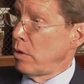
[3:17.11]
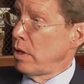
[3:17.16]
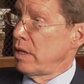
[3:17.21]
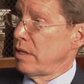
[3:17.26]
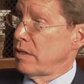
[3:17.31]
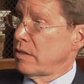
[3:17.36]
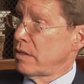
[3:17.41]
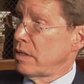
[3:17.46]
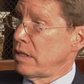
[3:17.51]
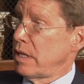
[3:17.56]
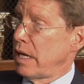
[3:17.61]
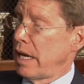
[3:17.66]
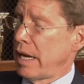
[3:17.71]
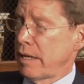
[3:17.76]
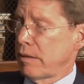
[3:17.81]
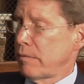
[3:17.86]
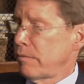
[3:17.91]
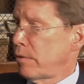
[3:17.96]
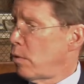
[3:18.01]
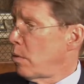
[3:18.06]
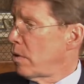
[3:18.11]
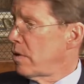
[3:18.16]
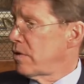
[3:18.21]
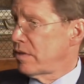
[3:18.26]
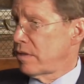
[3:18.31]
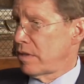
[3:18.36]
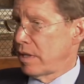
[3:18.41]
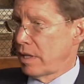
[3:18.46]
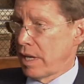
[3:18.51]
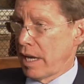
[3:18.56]
us today, and of
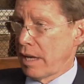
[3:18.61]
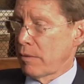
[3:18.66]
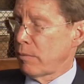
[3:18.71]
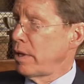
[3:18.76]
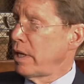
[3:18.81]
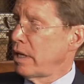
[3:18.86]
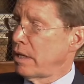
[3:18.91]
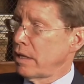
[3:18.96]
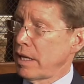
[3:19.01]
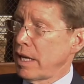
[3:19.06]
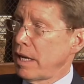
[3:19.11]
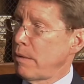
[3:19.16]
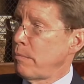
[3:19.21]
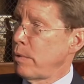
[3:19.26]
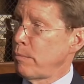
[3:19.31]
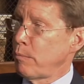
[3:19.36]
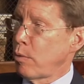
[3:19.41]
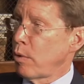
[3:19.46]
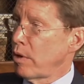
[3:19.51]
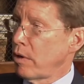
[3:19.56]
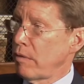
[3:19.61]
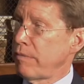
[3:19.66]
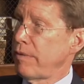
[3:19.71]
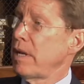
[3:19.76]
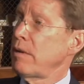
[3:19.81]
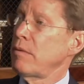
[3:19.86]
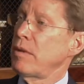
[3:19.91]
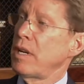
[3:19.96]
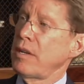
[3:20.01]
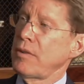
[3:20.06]
course the Henry Clay Memorial
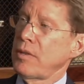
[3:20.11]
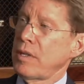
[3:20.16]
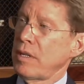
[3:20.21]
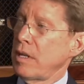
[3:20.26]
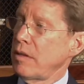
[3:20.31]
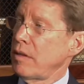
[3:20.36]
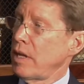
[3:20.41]
Foundation